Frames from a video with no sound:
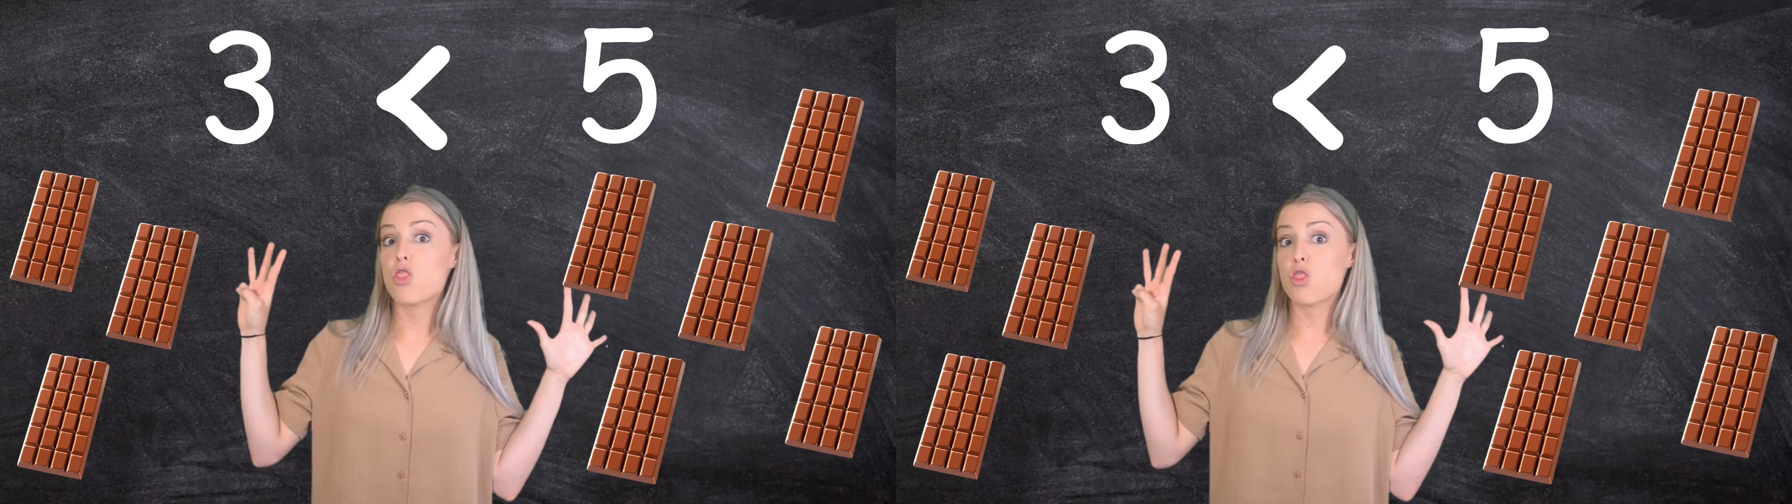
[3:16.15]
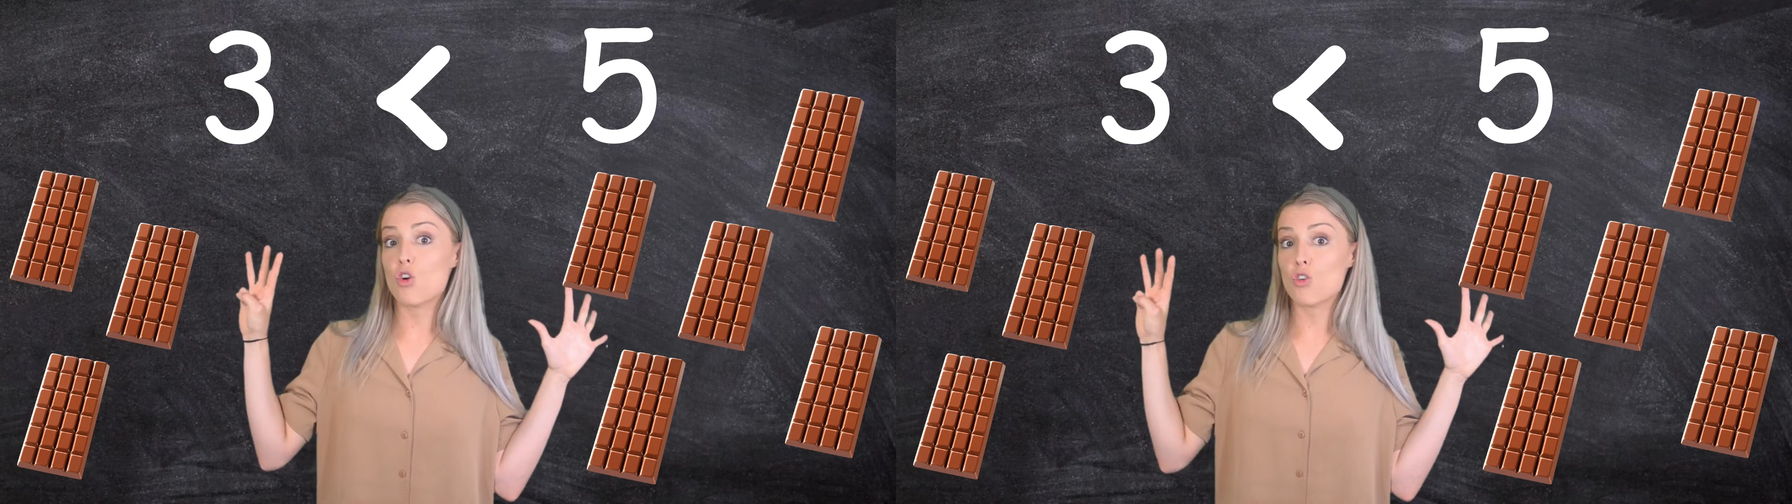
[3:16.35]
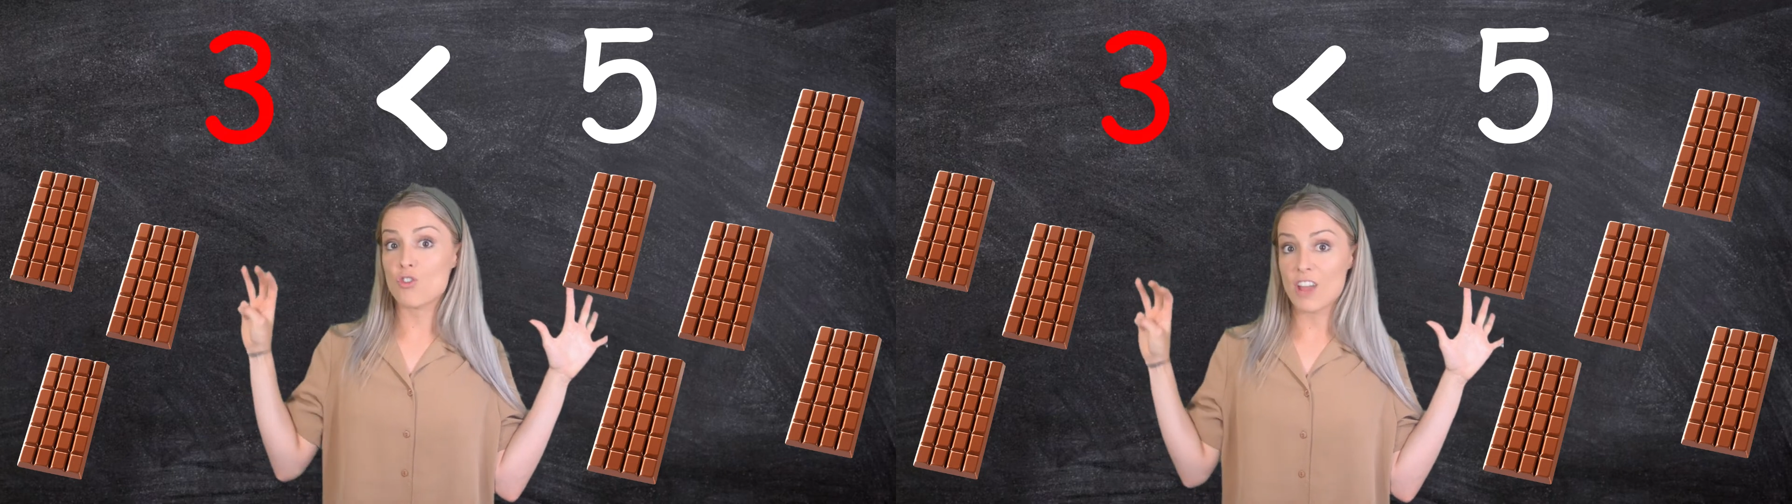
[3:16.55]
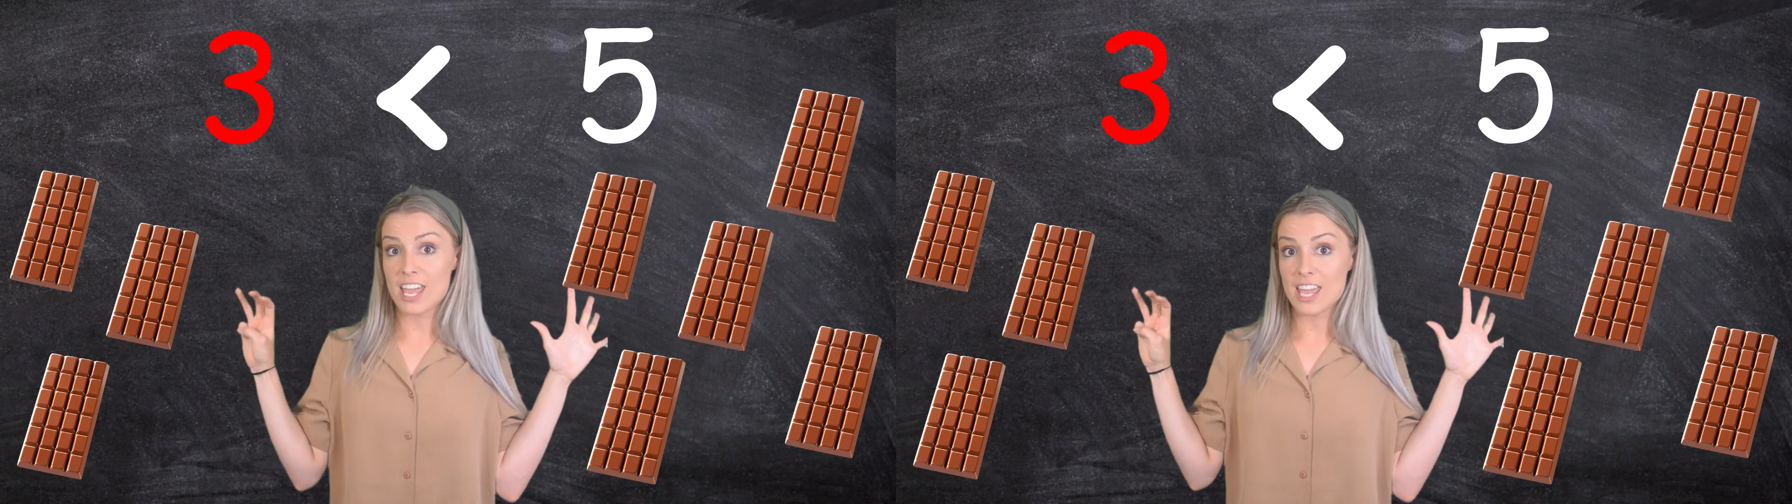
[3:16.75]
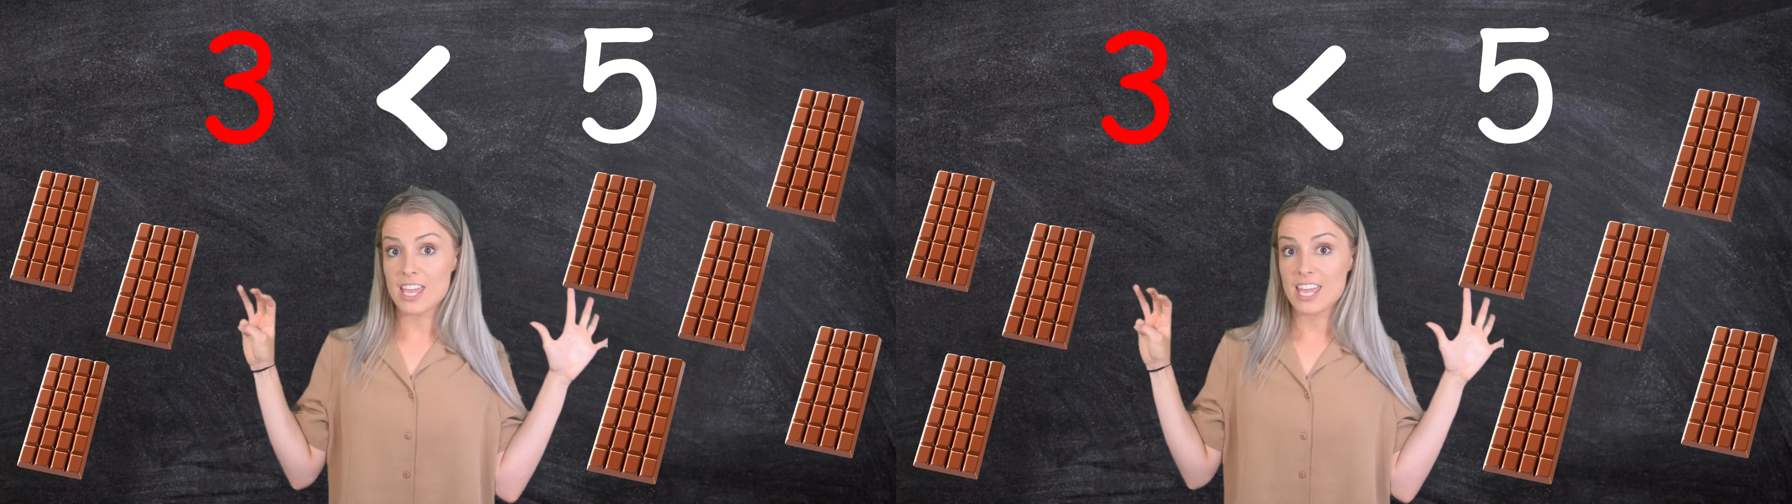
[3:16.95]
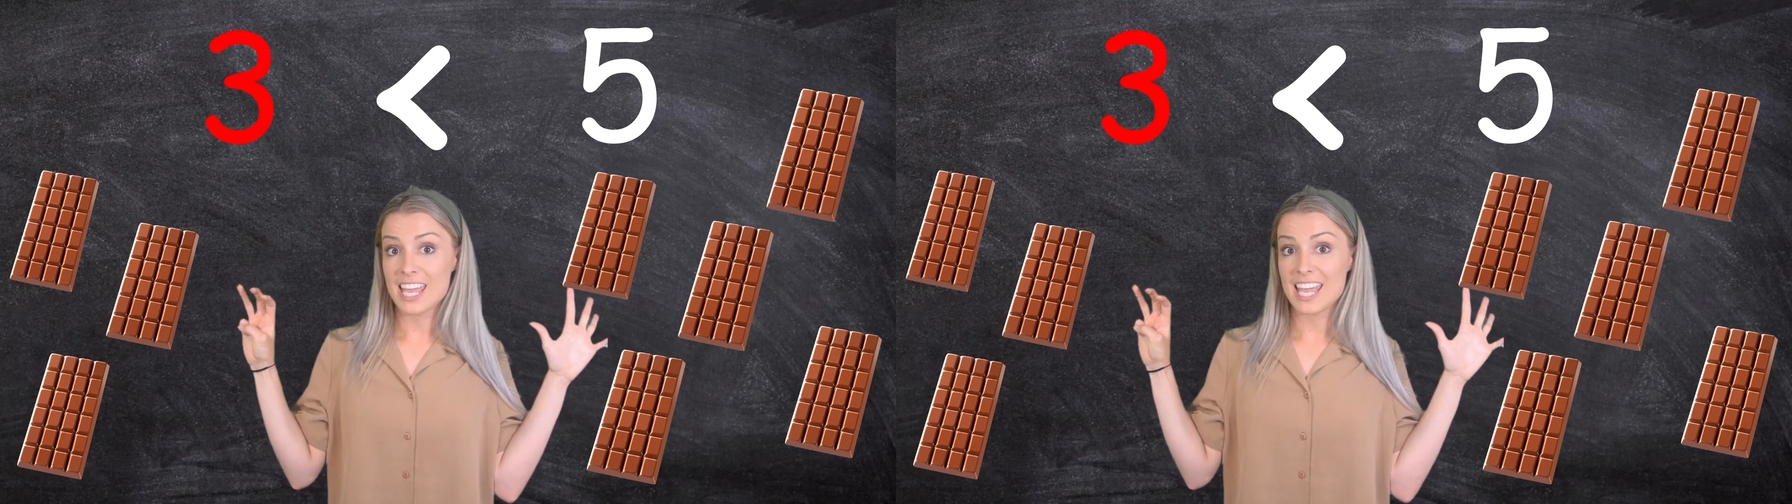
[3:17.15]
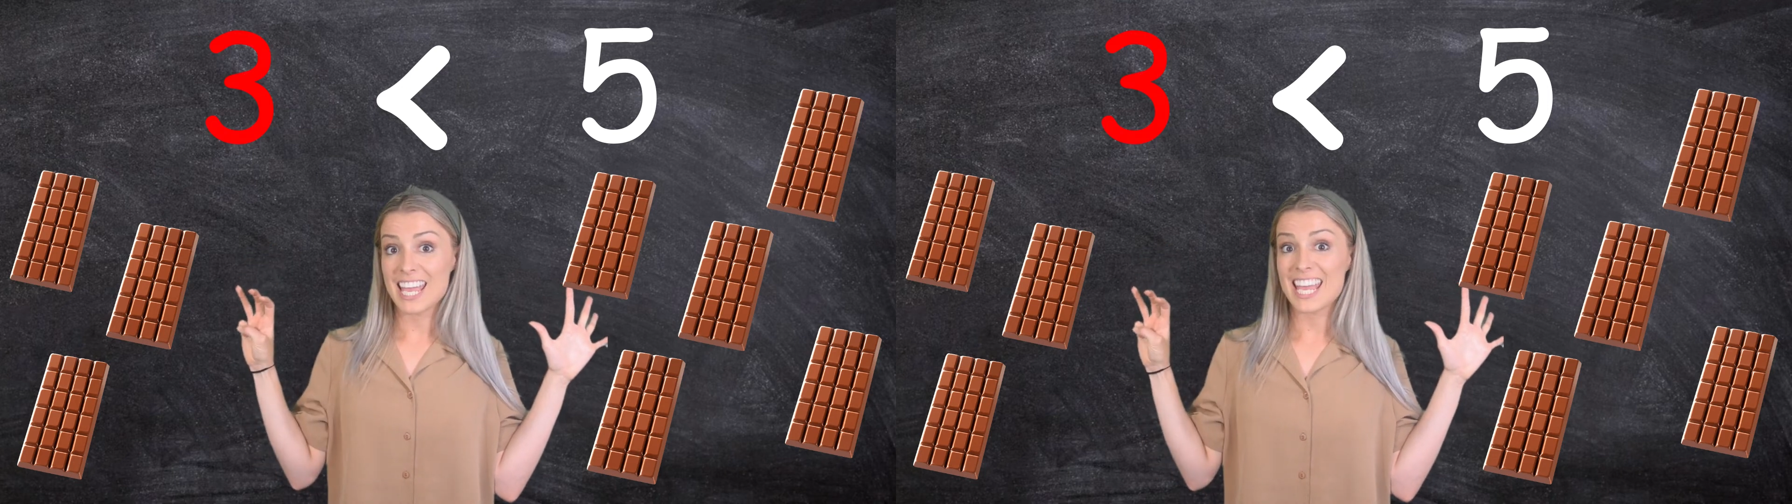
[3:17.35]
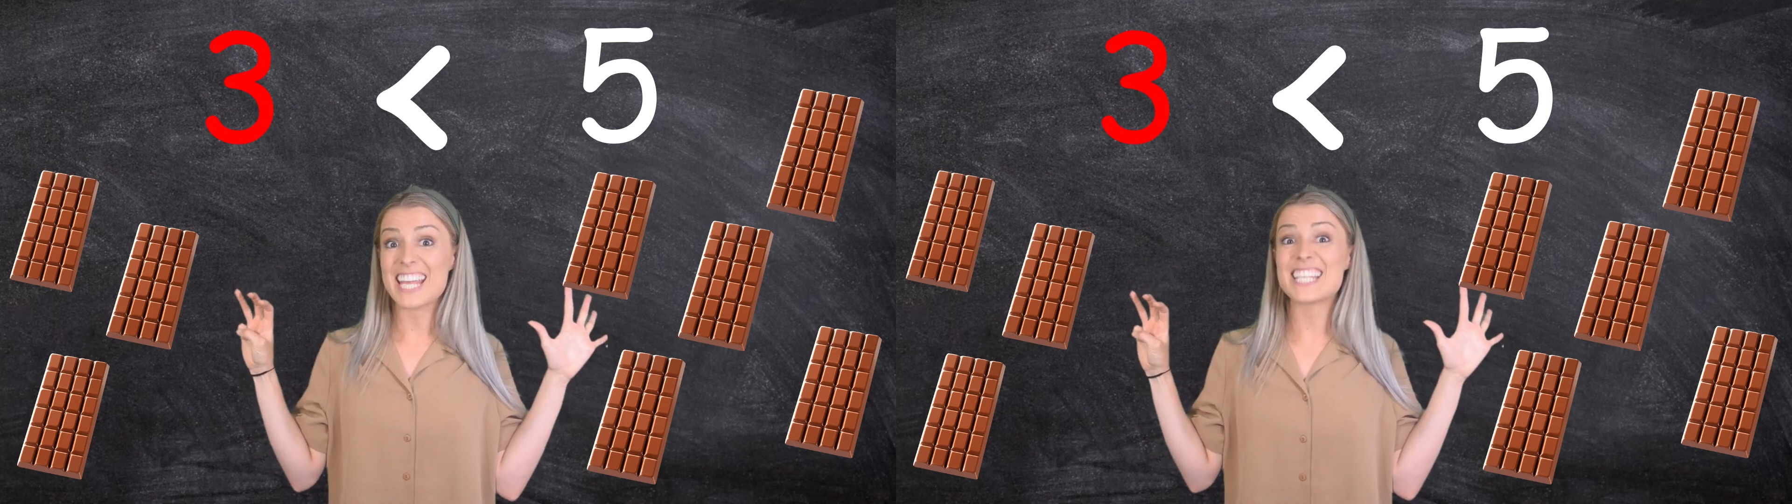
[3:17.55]
three
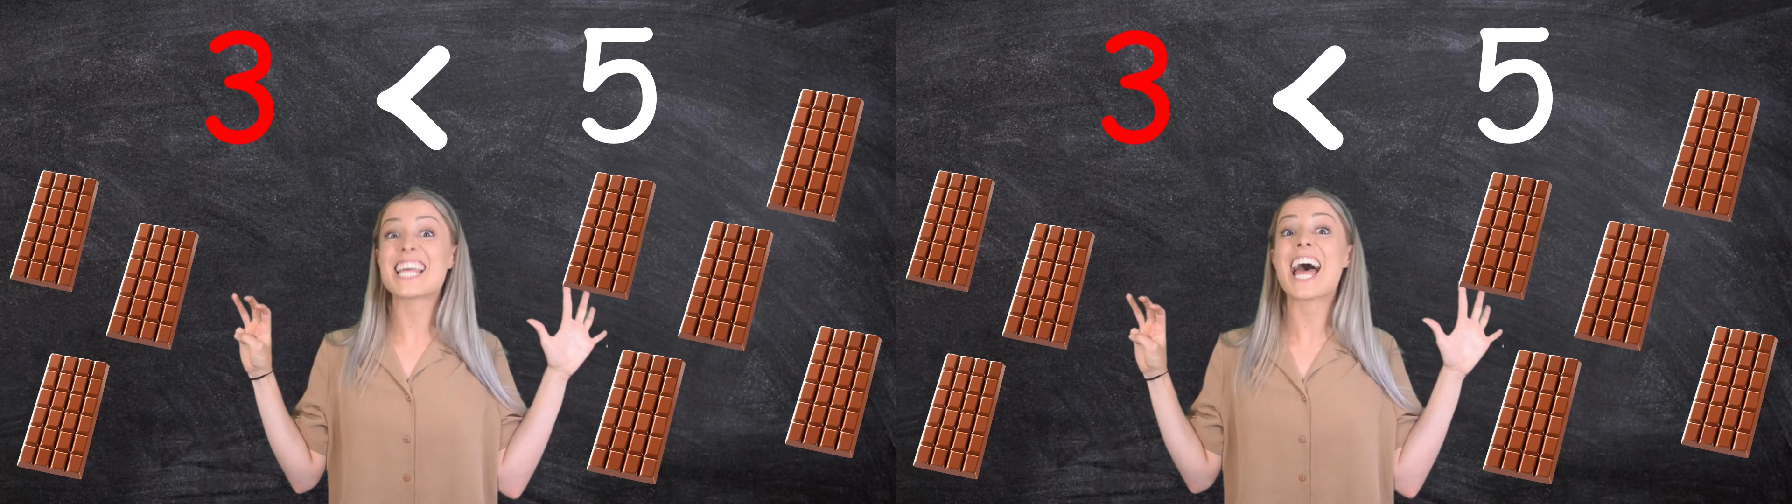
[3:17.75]
is